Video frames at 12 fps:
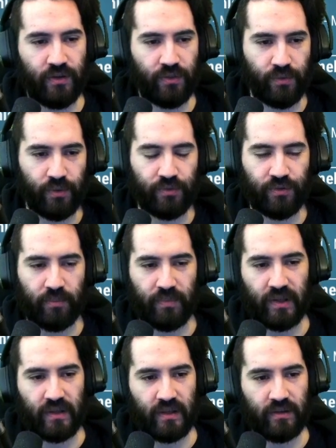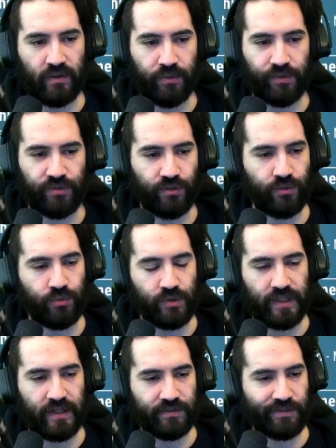through something, it lowers your
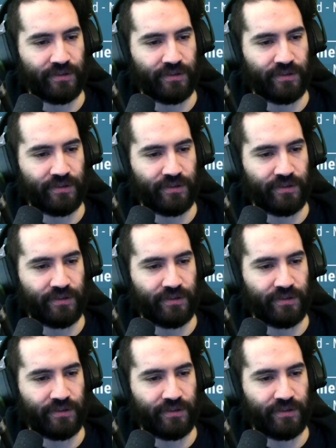cooldowns.